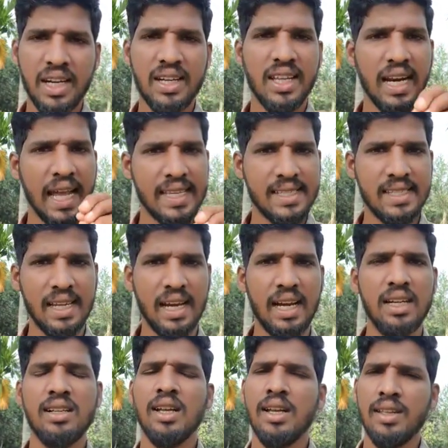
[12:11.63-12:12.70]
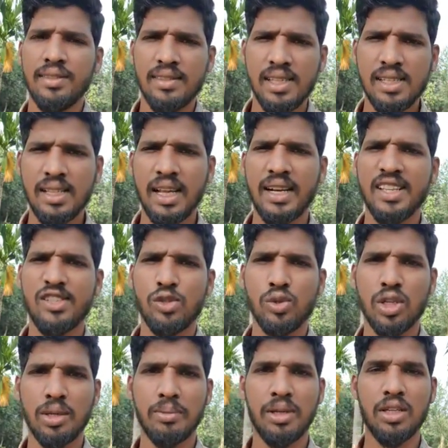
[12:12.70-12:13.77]
grassland, this land is
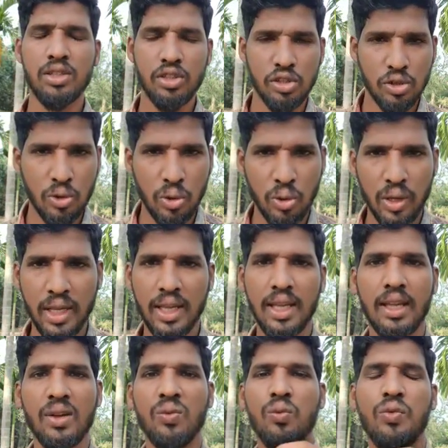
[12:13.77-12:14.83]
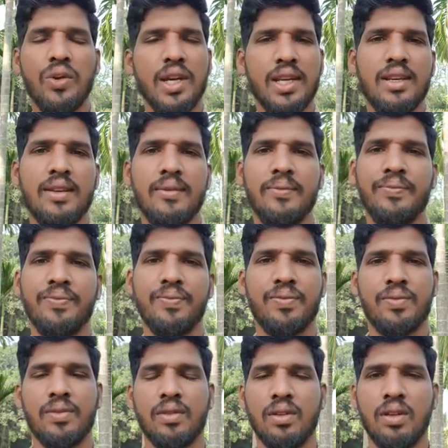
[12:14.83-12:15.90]
suitable to grow a wheat.
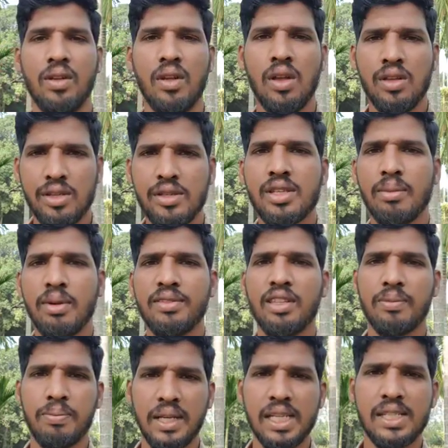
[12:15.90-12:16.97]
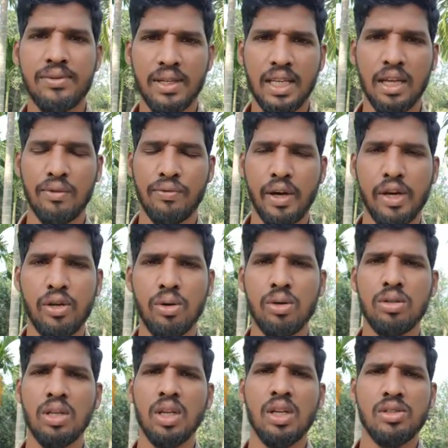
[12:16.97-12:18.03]
So some of the place we can find
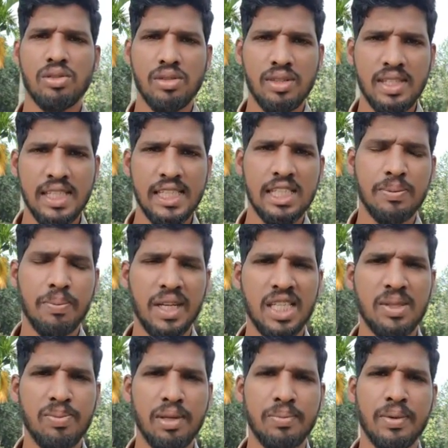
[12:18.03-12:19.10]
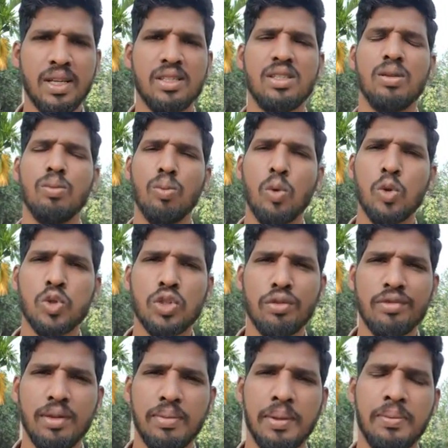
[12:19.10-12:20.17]
out. So these place peoples, most
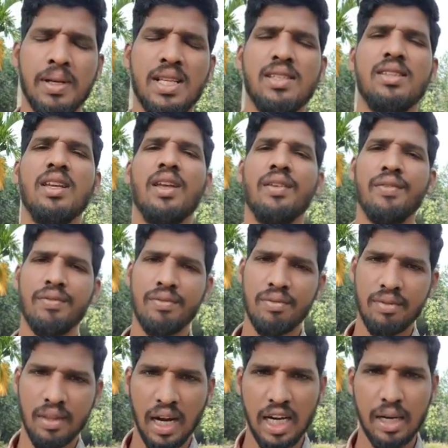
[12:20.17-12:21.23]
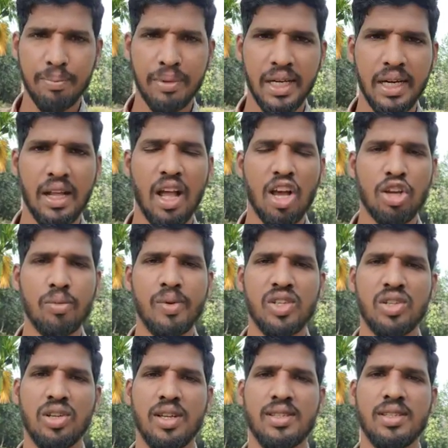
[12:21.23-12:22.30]
of the peoples, they adapted
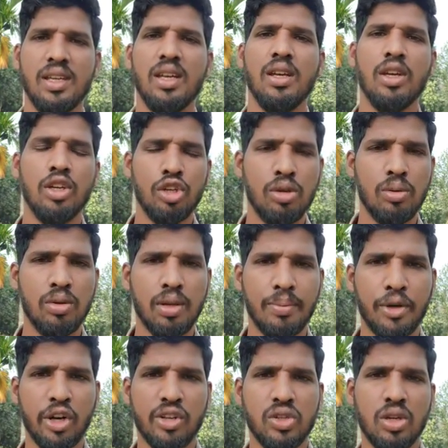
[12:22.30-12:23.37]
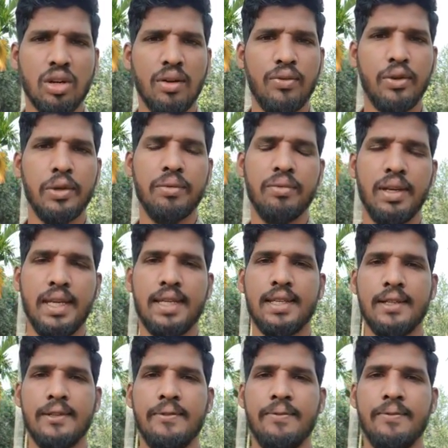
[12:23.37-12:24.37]
occupation as the production of wheat.